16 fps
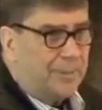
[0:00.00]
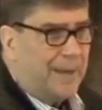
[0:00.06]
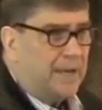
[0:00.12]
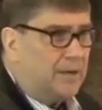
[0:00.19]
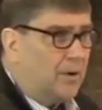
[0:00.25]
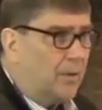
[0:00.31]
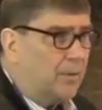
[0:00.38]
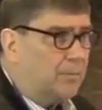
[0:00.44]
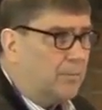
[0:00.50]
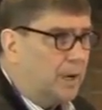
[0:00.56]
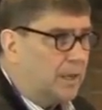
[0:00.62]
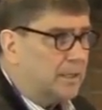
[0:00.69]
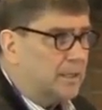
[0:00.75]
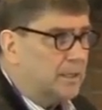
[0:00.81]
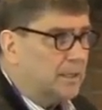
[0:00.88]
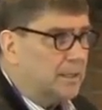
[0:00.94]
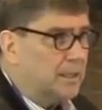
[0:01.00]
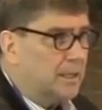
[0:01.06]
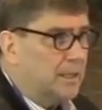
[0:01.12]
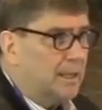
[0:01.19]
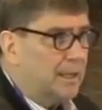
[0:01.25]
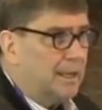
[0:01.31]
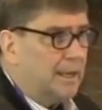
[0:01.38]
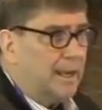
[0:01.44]
paid all the money,
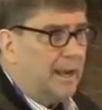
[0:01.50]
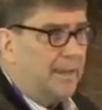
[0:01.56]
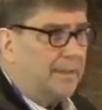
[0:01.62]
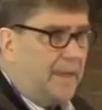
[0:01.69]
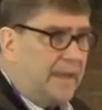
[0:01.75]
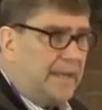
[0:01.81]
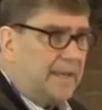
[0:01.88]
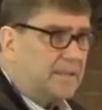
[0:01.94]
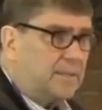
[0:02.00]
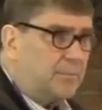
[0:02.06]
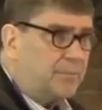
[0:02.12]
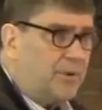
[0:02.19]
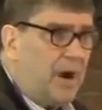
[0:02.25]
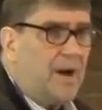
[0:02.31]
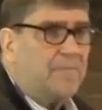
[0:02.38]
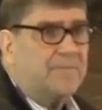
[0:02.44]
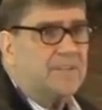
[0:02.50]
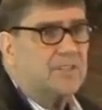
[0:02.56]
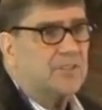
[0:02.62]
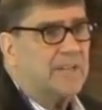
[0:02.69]
and they get the profit.